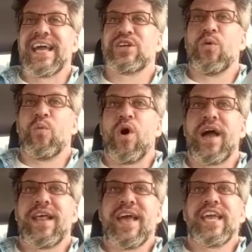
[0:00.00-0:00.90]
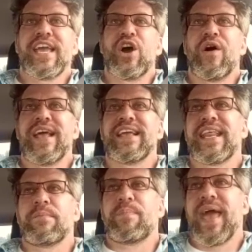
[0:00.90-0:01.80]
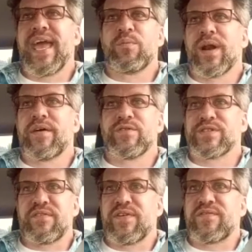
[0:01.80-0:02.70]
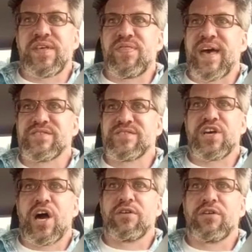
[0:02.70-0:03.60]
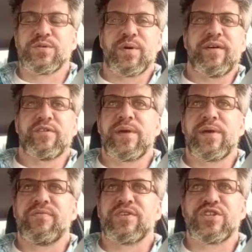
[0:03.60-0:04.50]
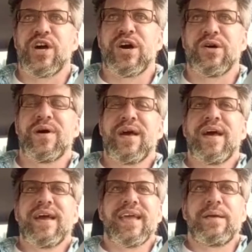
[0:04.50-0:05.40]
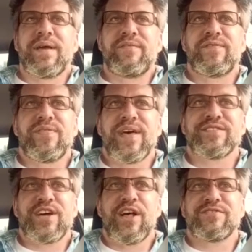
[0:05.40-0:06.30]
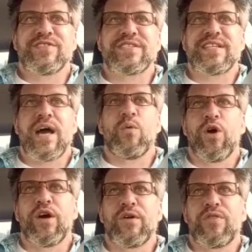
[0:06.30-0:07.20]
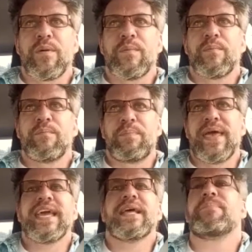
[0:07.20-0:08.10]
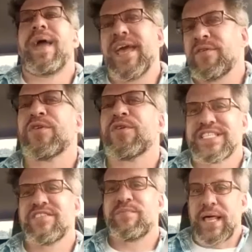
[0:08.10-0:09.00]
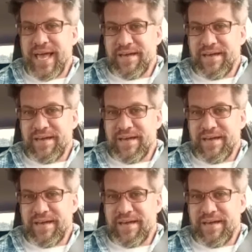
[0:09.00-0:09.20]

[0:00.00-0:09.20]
I don't want, you know, and getting paid whatever it was, like $50,000, whatever, to be on the show. Getting paid $50,000 is not worth being in pain for the rest of my life.